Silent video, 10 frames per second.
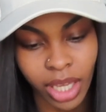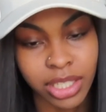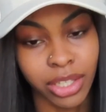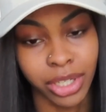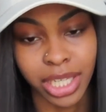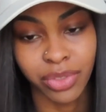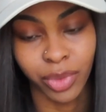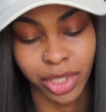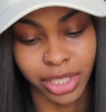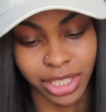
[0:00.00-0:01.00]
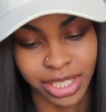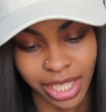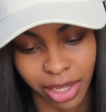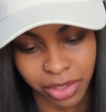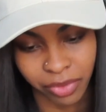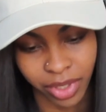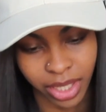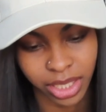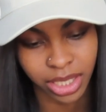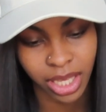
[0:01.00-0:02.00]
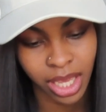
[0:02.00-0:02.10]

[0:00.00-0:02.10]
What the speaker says: So that's for the sound effects.